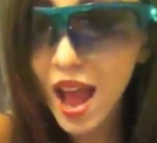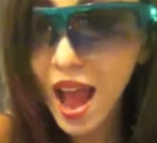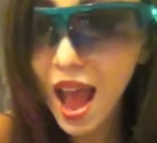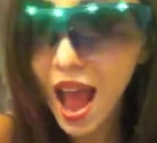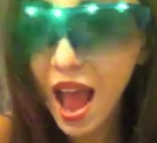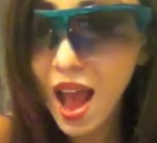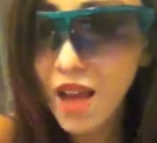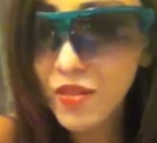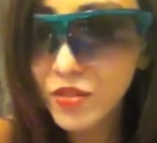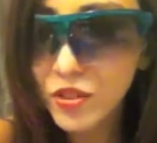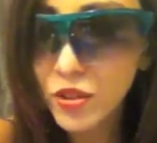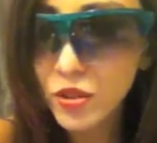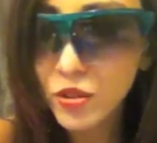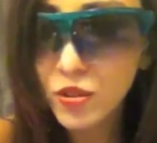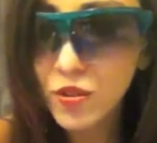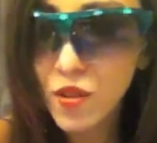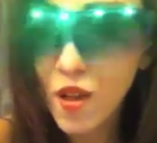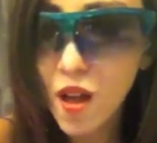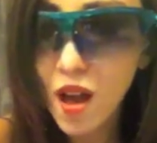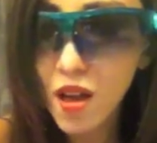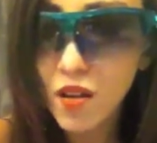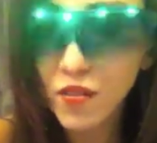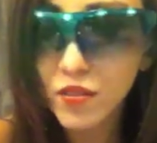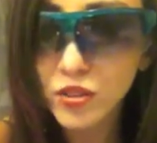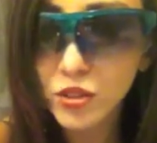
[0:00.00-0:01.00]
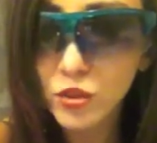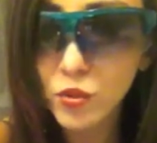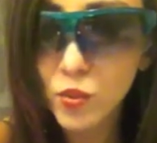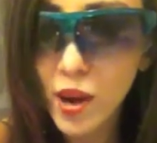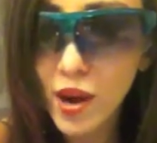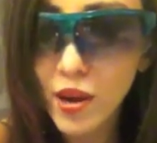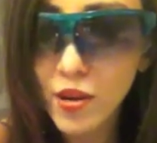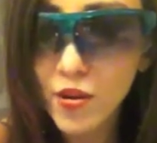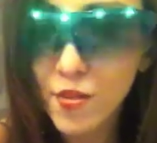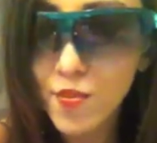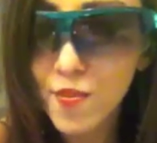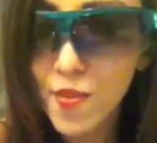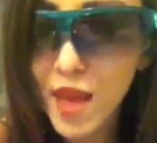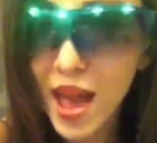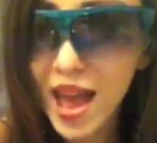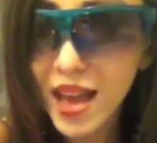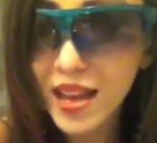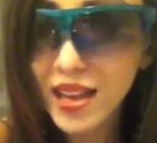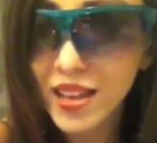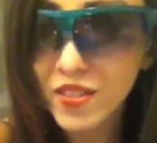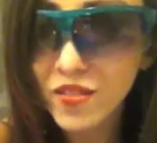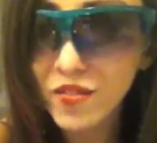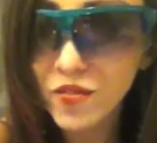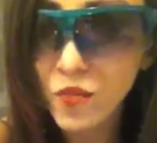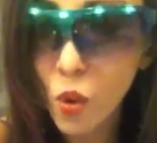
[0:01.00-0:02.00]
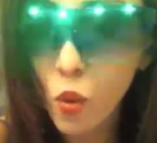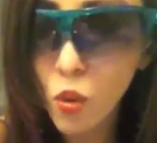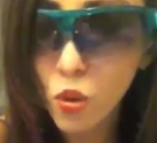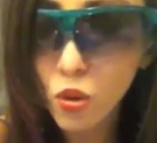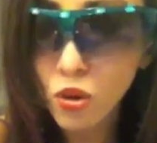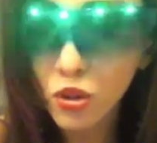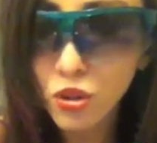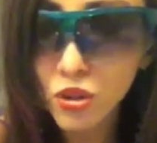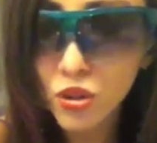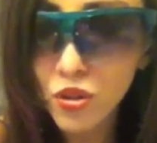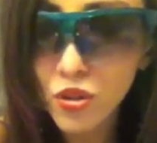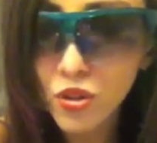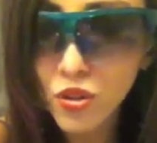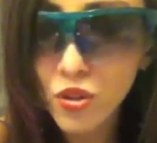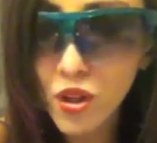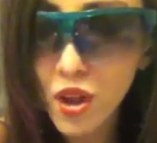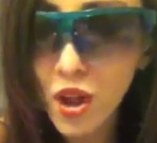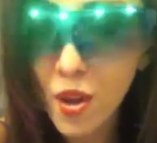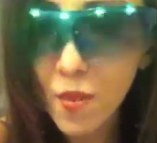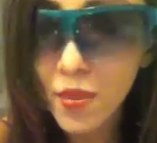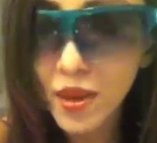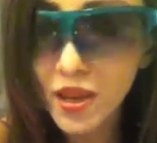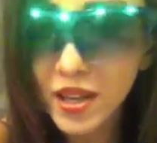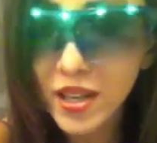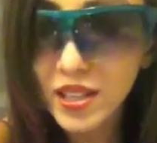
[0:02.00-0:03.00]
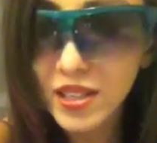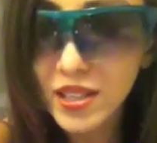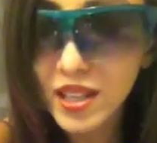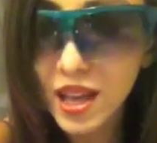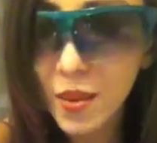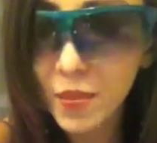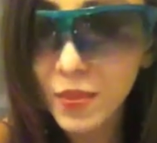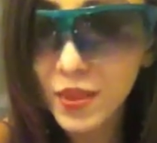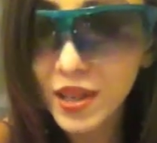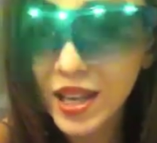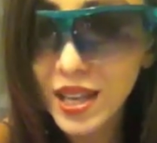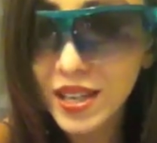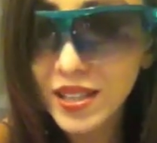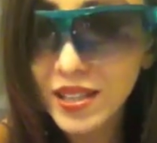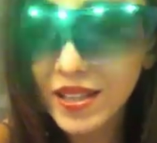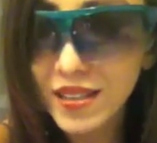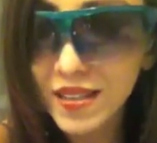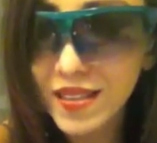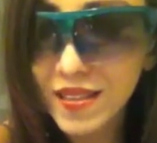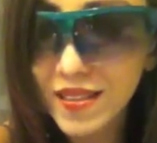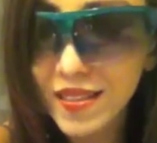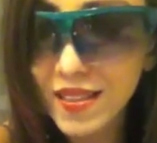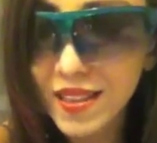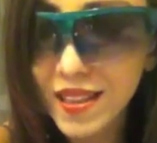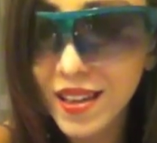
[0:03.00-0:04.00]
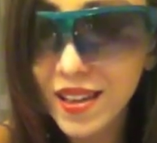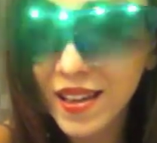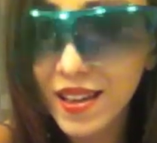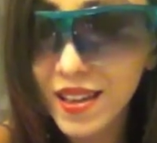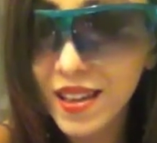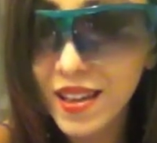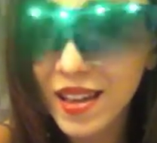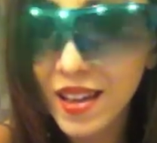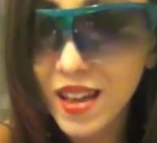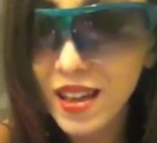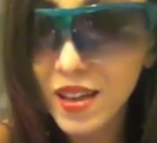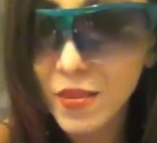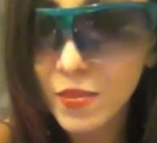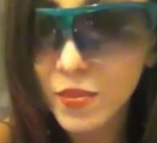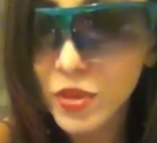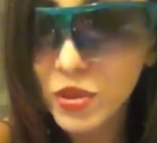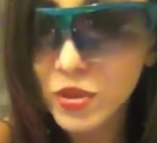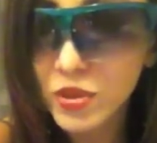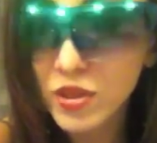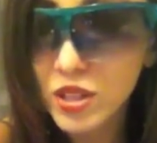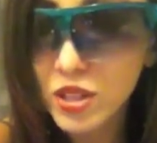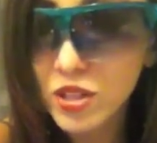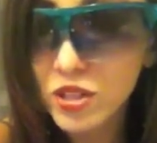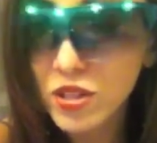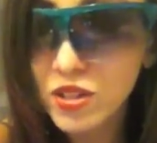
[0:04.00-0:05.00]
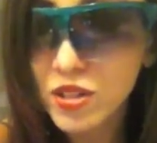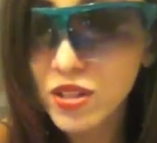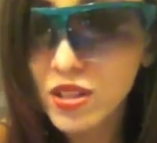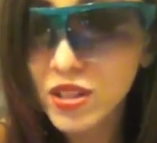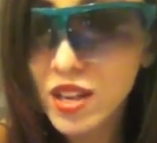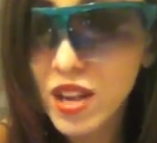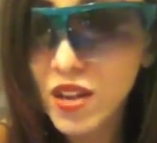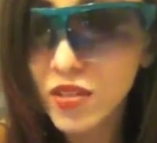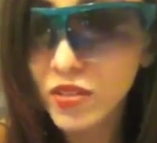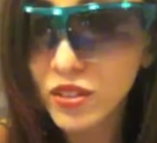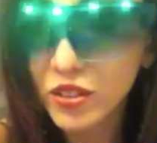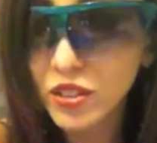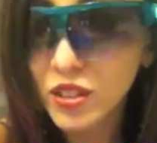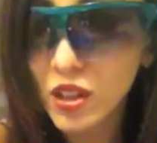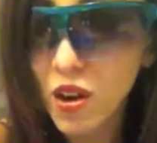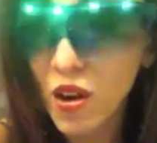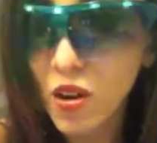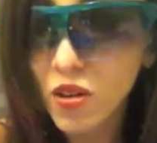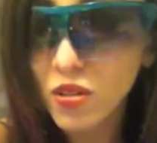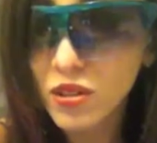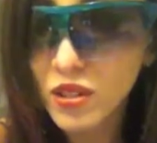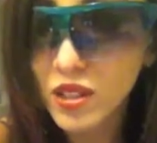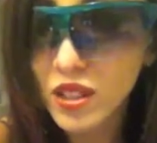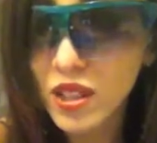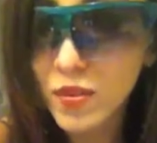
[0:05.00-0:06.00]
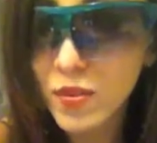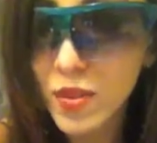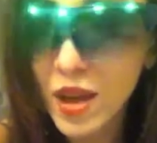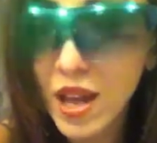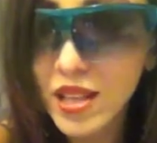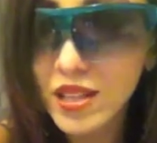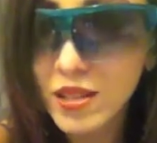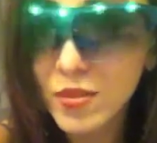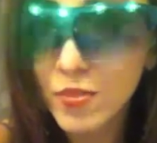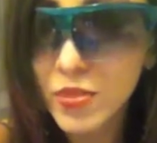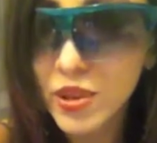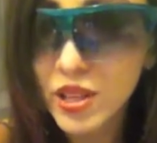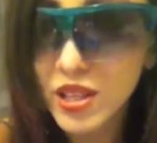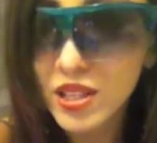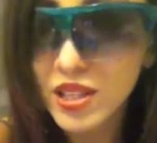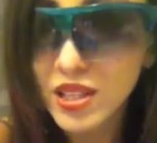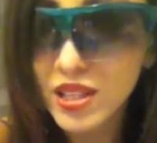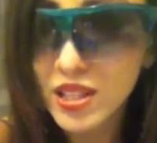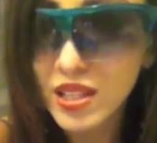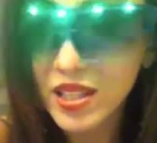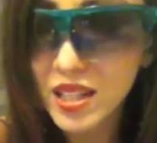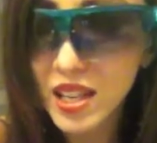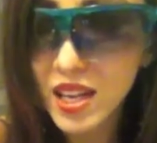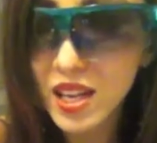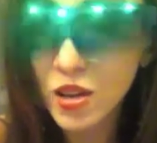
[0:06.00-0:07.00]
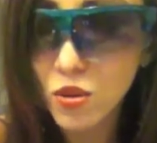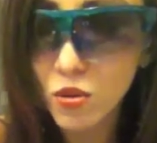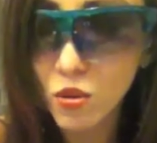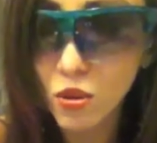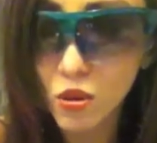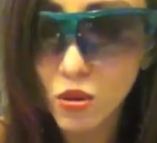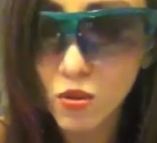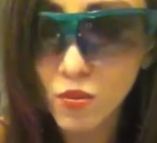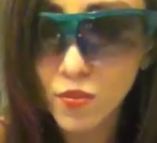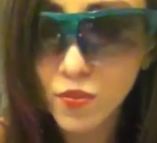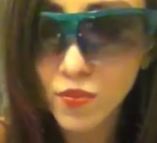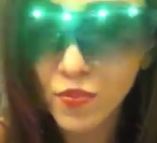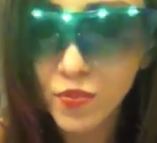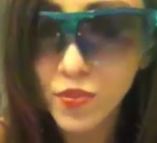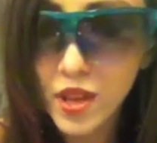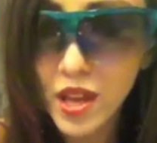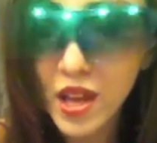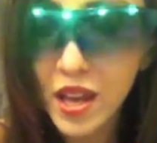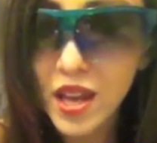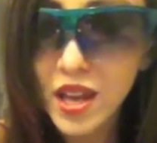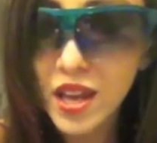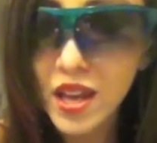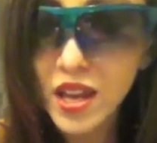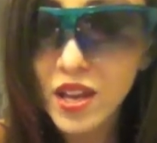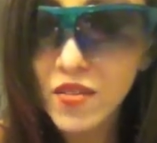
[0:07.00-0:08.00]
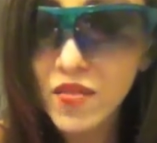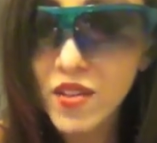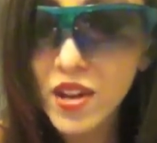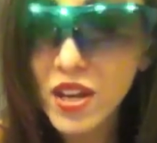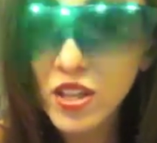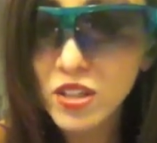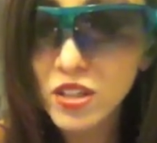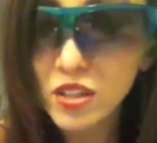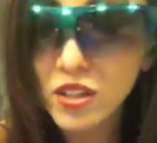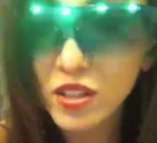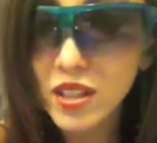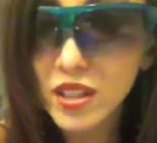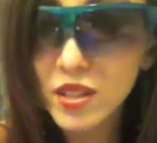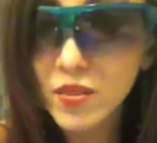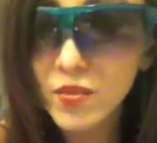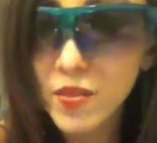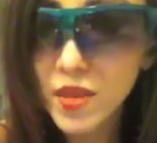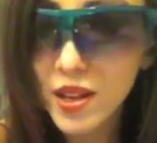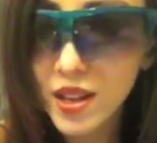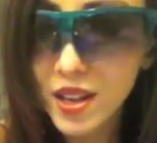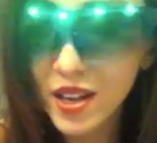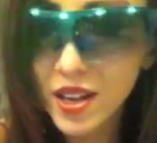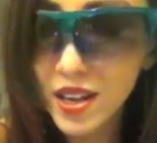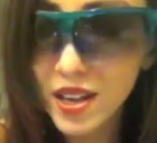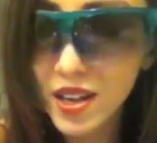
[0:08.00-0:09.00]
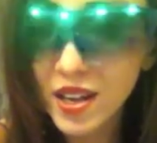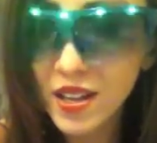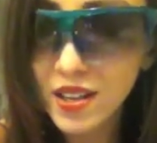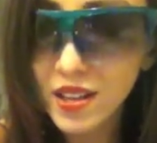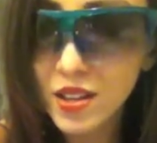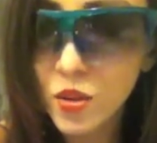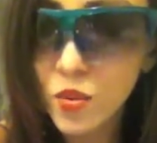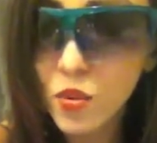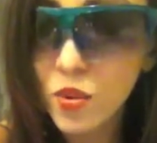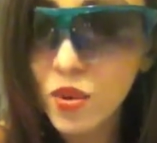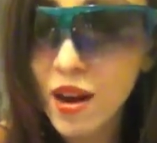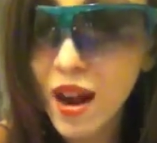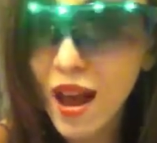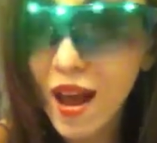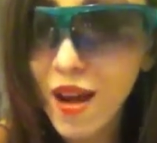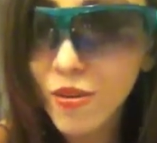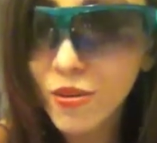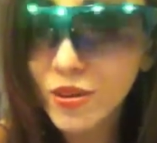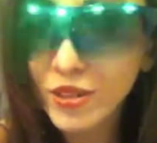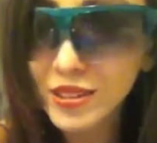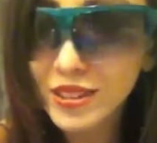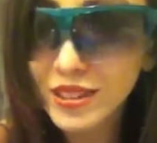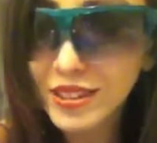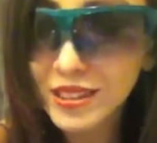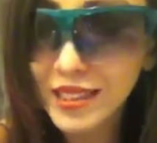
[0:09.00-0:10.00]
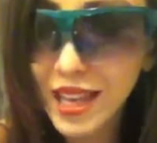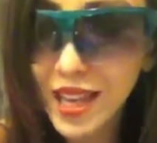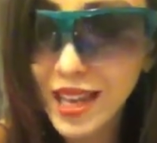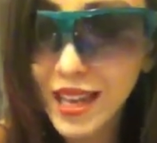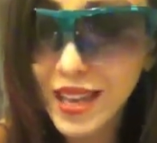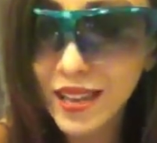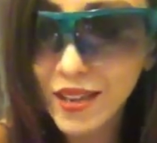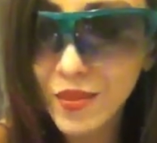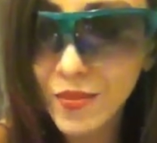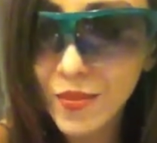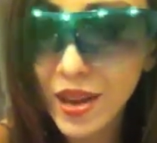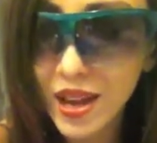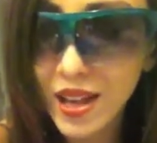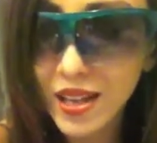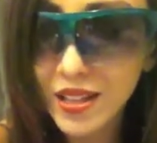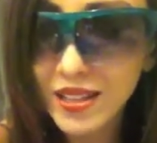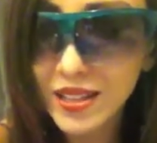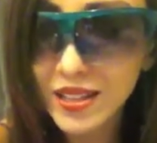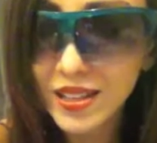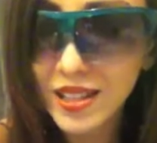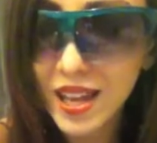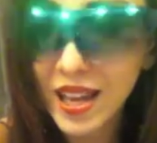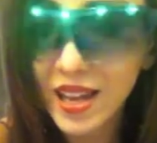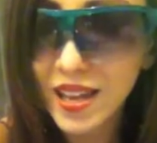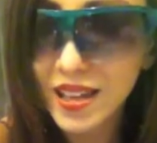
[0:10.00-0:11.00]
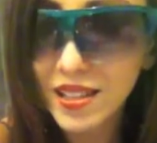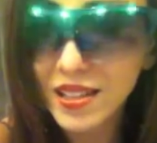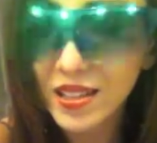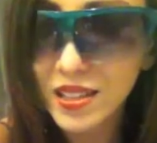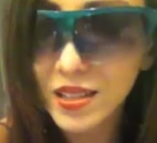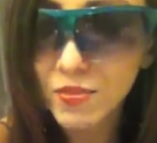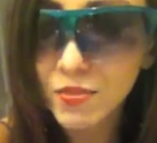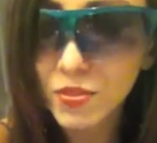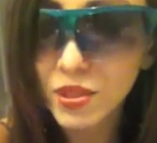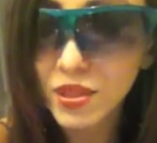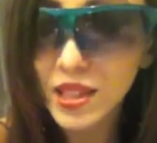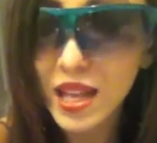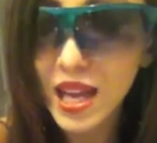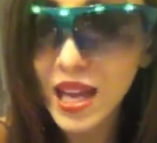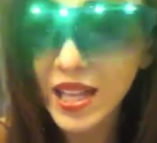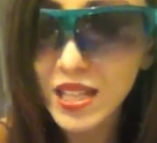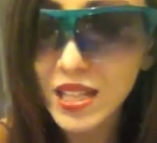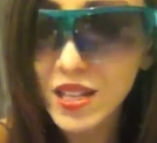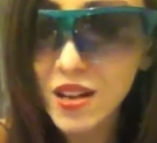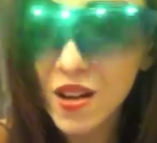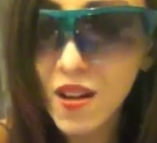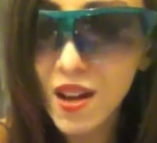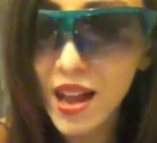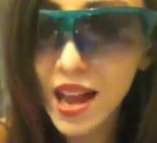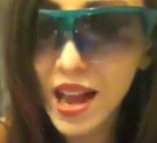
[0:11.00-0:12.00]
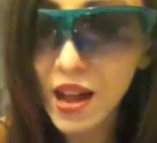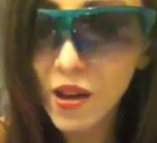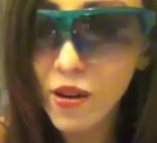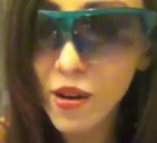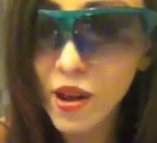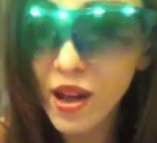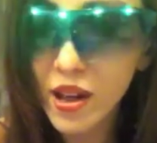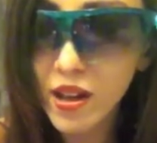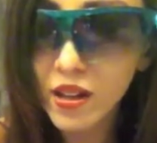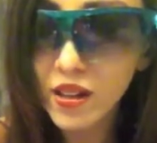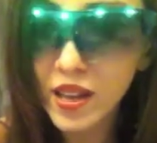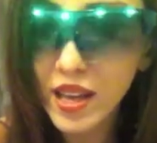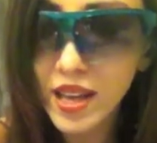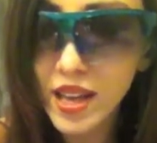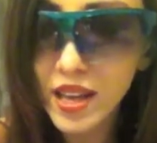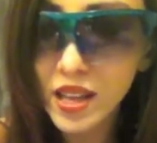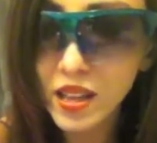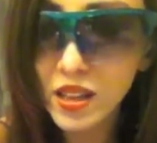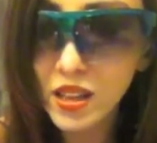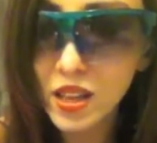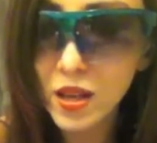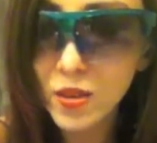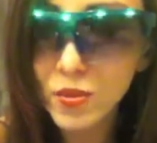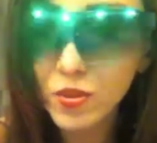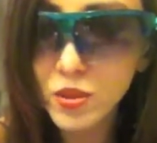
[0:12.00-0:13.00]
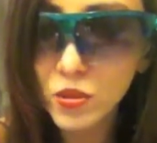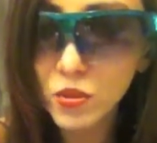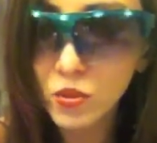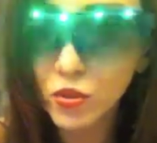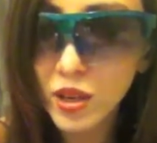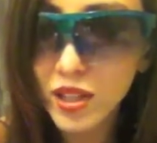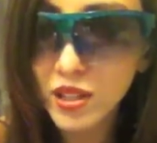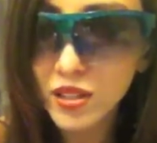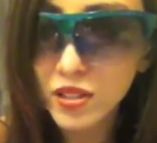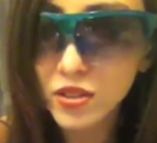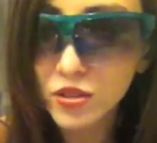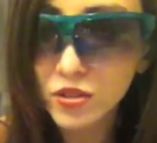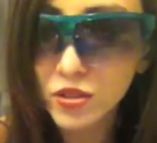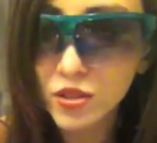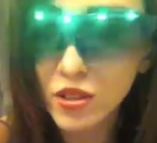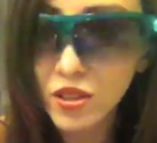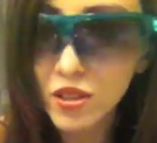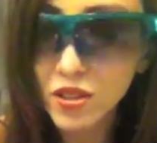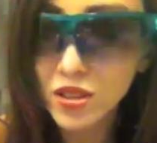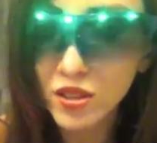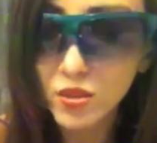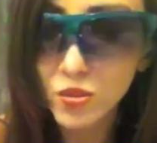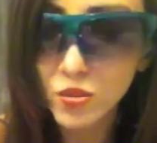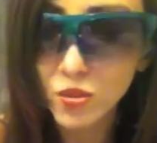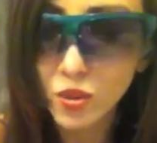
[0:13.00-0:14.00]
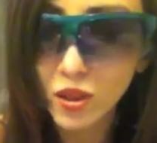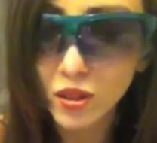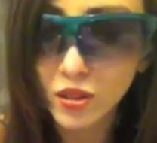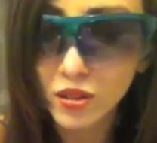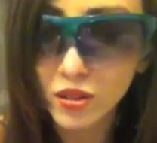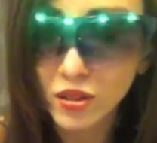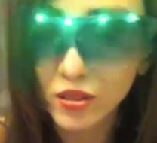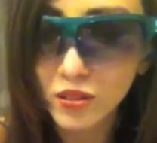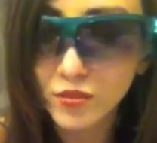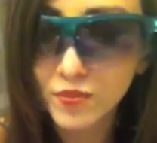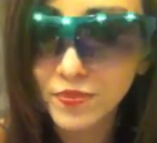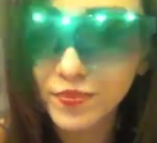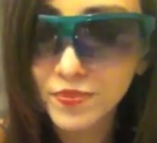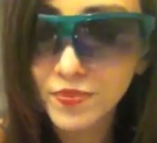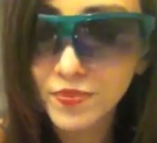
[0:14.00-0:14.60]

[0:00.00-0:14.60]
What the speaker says: After a lot of swearing back and forth, because I'm guessing that musicians never talk to him as a business equal, he eventually admitted that what I was saying made sense, but that's not how LA clubs and restaurants work.